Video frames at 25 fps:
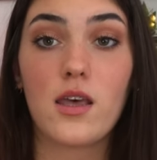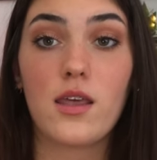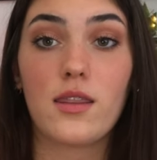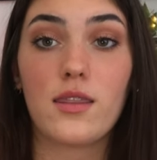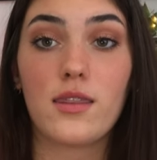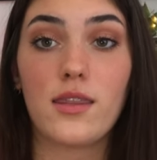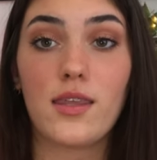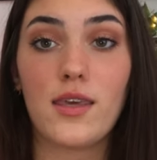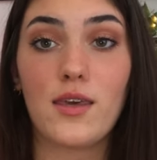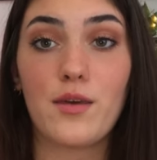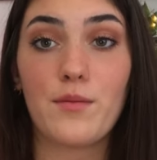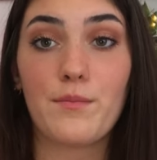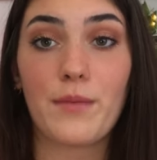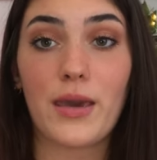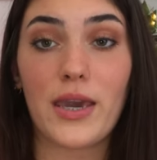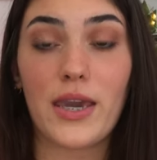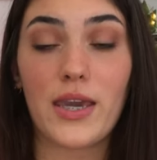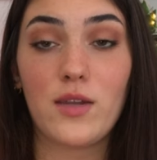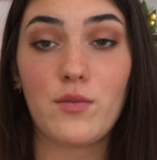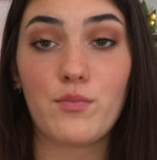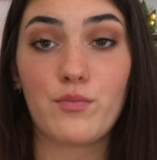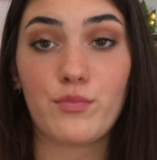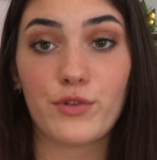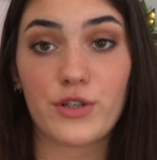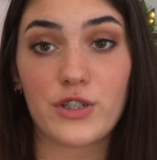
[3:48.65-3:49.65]
The
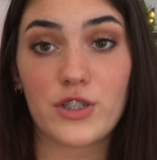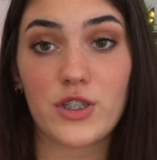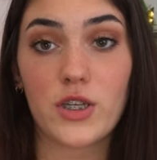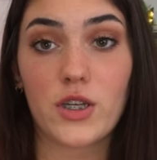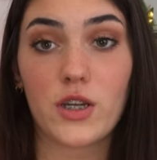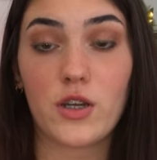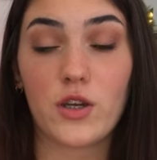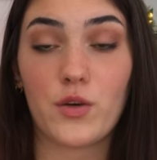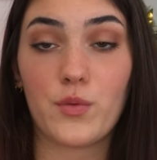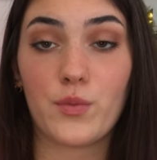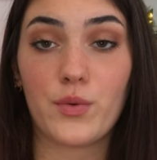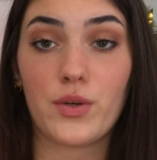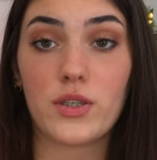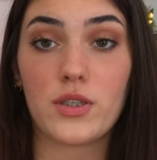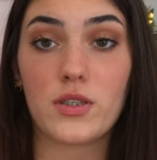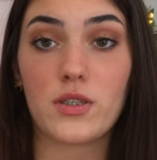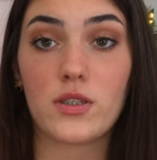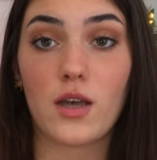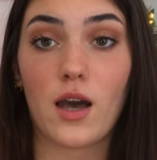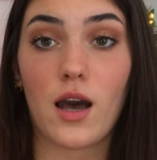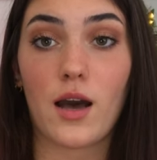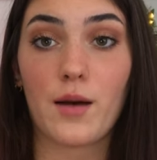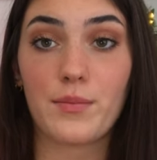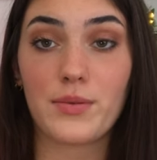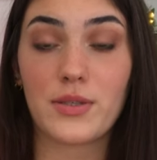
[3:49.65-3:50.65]
maid Bridget, who was
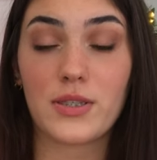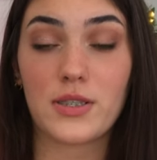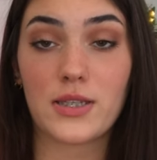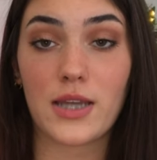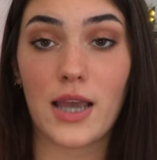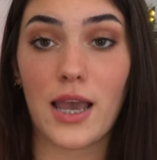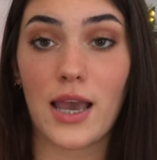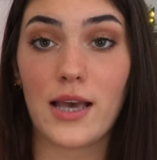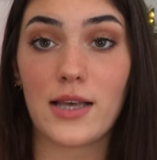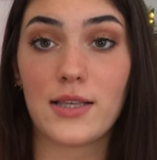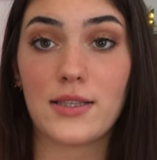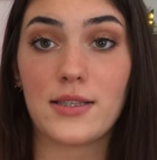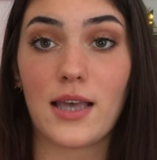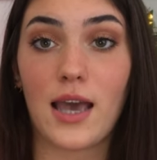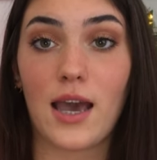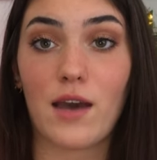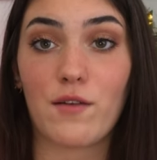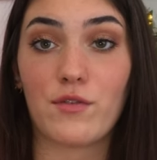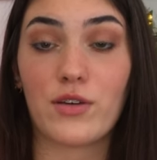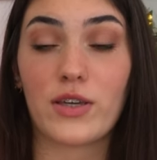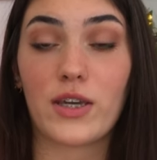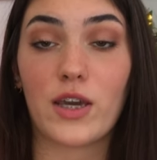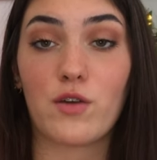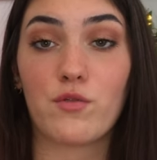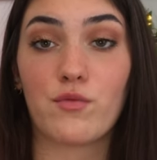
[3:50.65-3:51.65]
upstairs
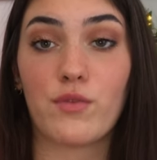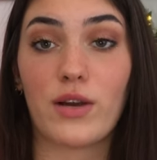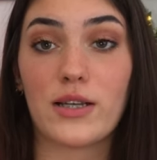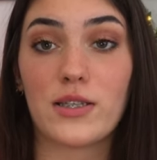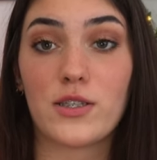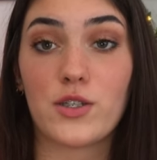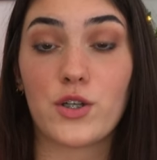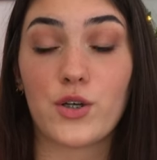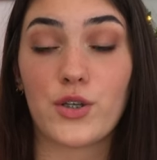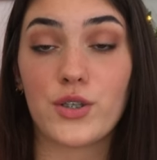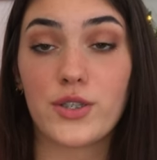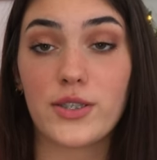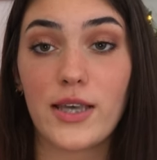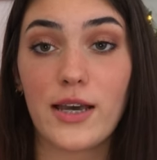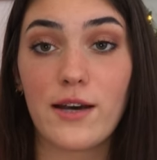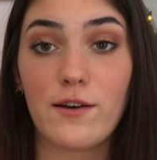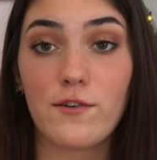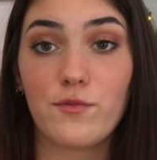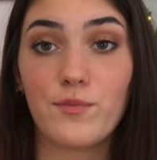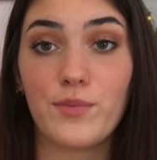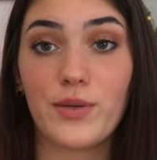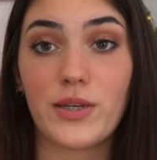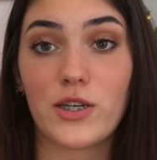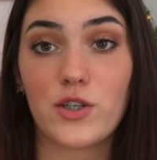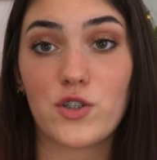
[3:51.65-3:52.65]
having a rest herself
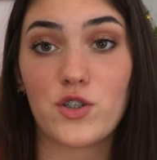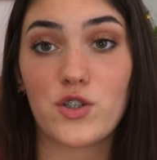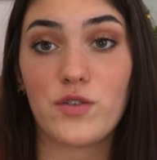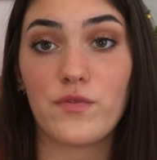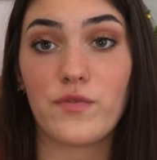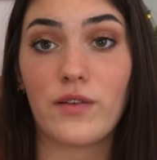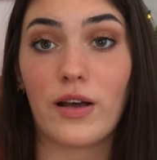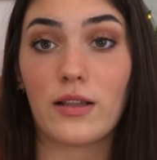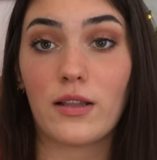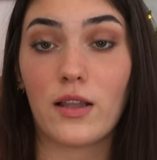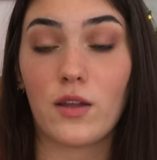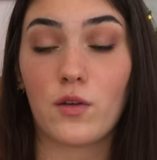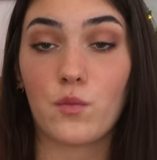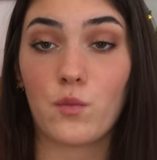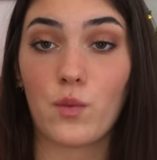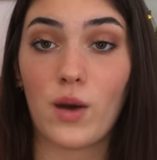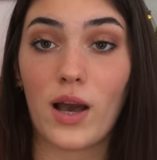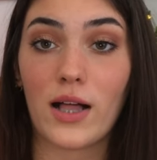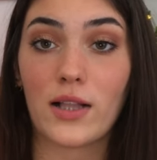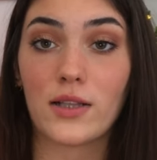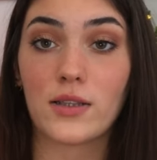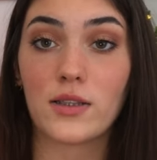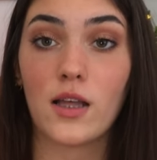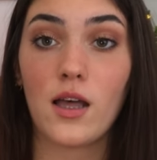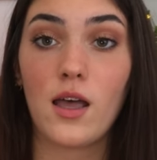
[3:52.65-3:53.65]
because she felt
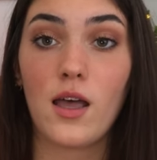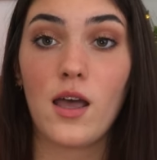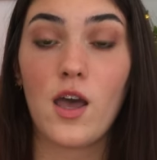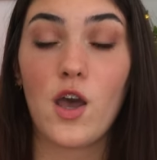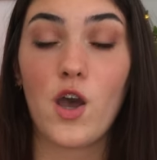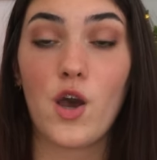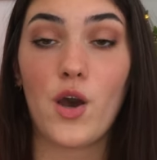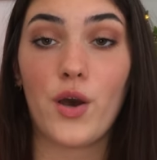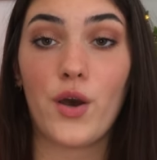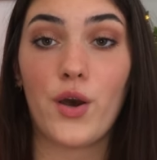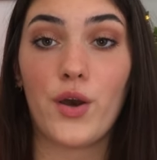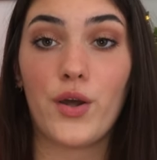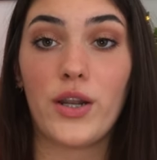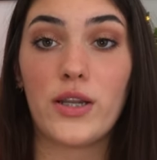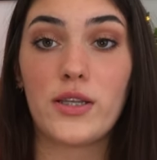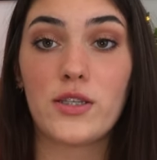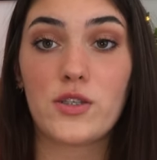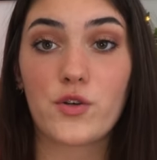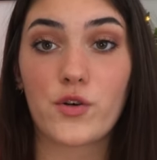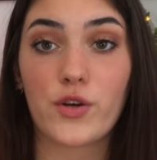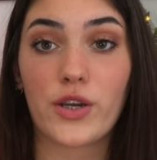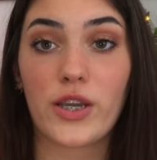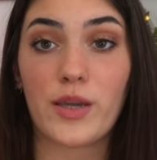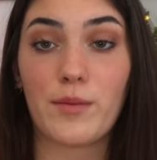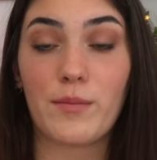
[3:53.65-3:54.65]
unwell, heard a
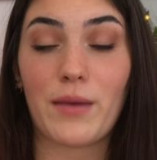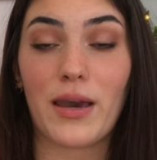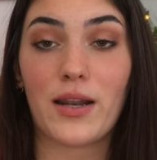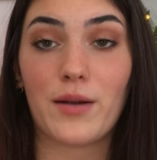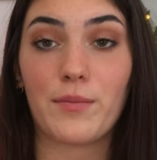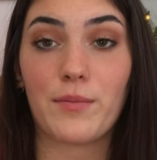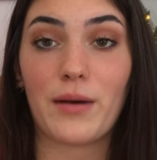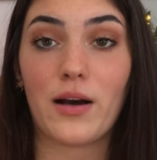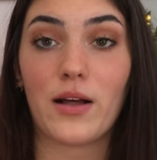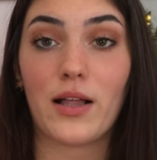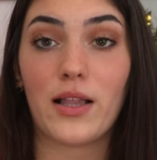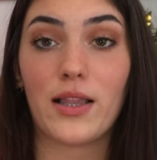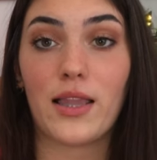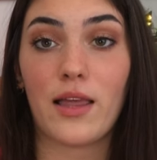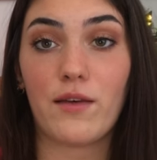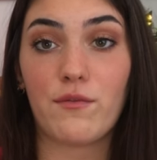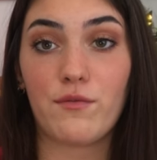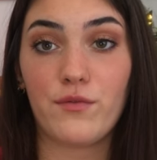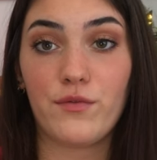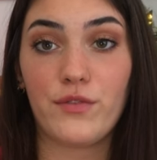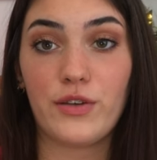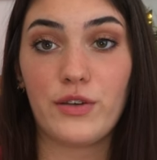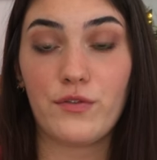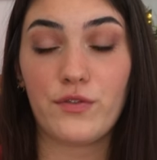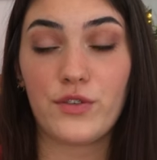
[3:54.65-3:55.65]
scream at about
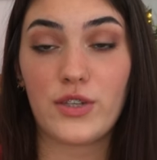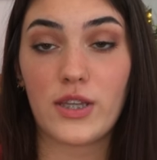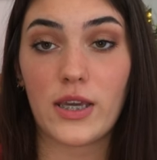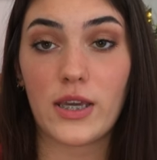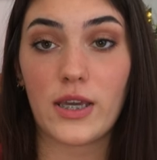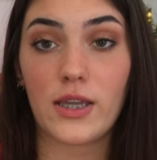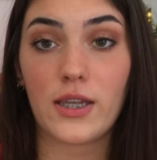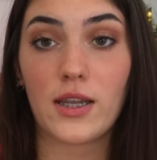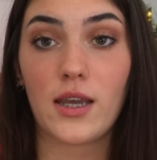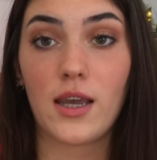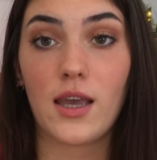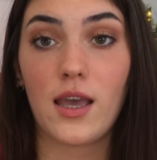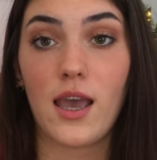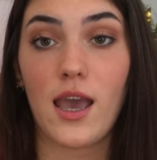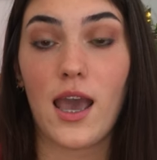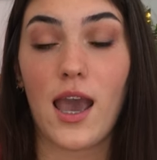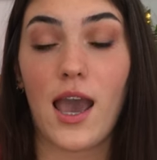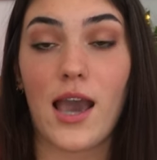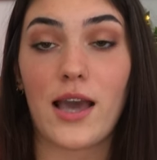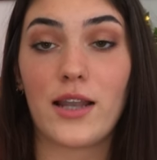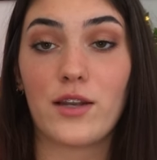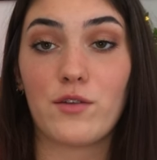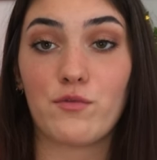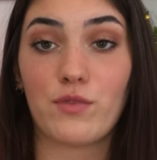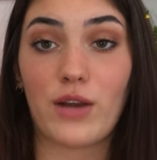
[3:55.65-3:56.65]
11.15
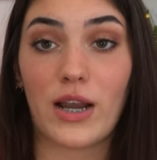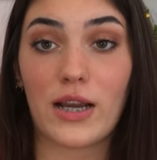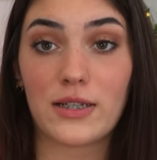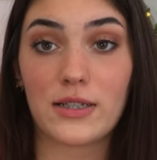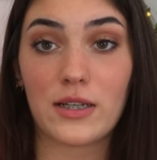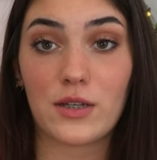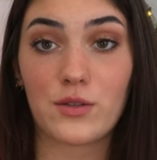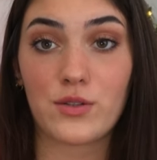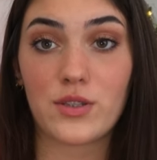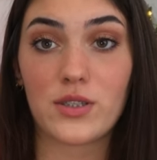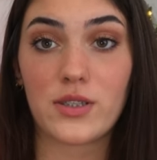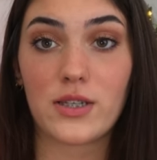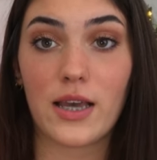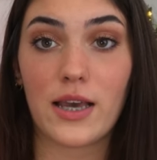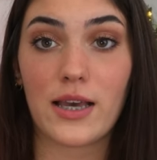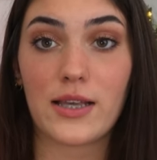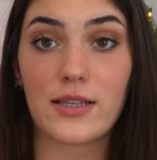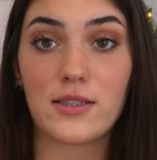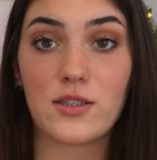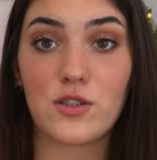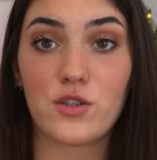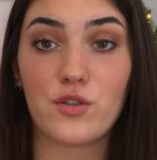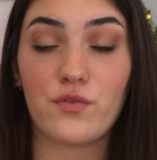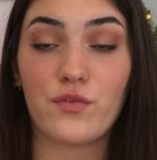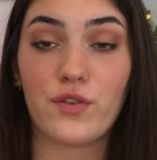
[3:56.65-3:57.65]
and ran downstairs
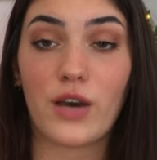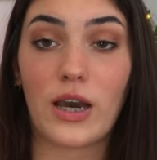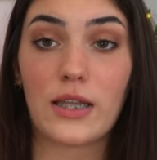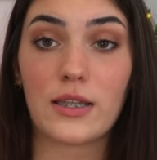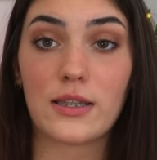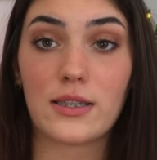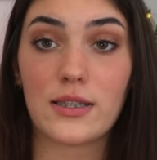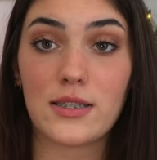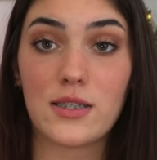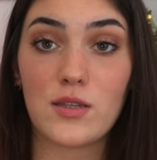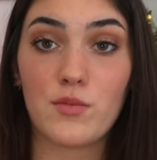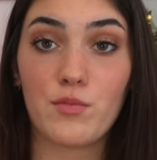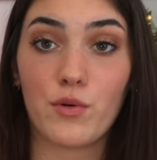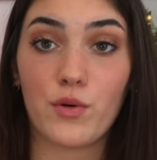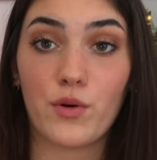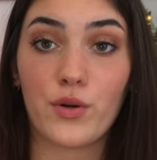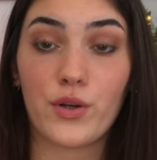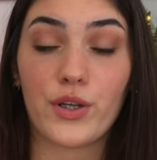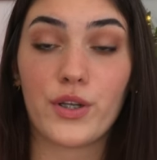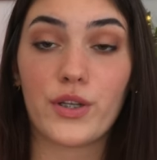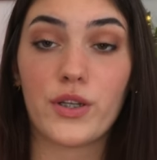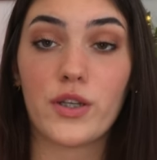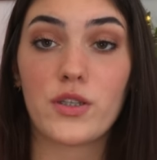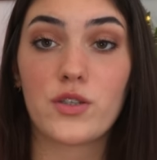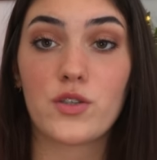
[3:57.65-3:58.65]
to find Lizzie
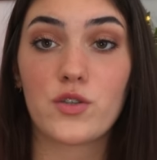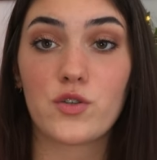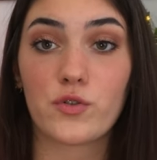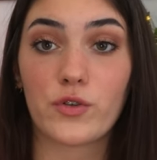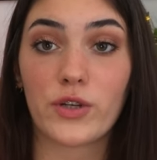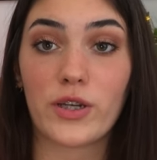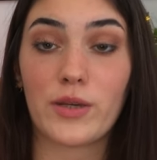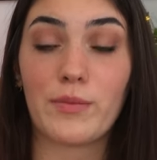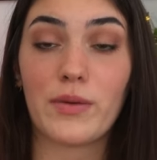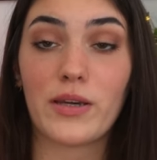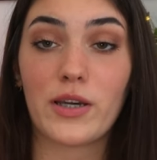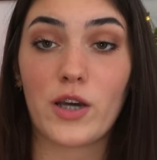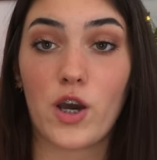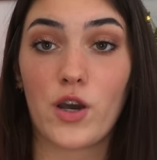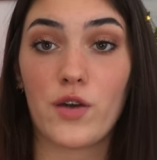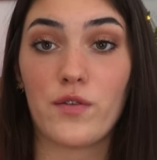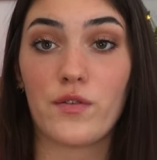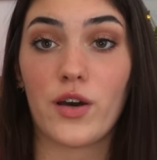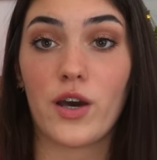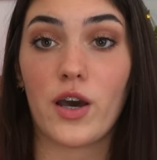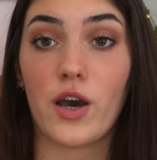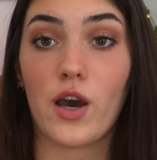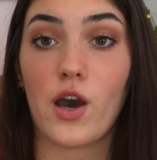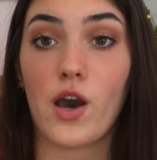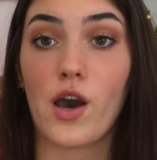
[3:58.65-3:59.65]
Borden screaming over
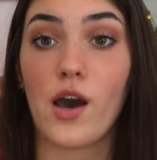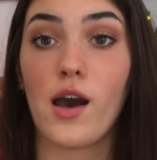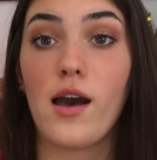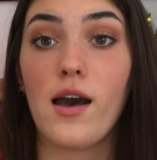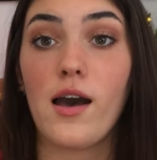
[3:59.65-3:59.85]
her